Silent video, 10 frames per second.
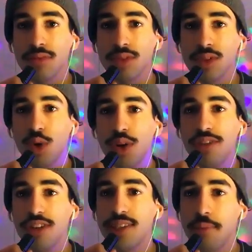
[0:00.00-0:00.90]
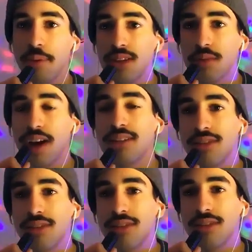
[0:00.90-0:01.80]
Or if you step out the mat.
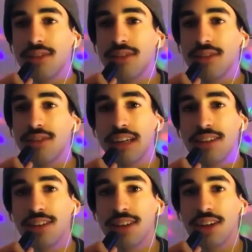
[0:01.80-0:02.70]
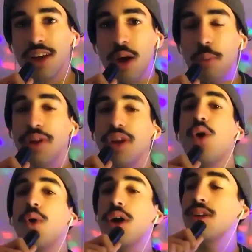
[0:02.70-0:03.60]
Yeah. The step out the but mat. it
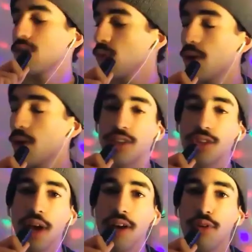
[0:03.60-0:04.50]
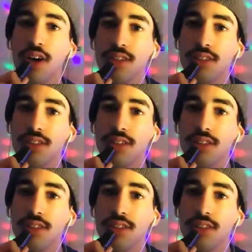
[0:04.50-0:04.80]
was a point. I think.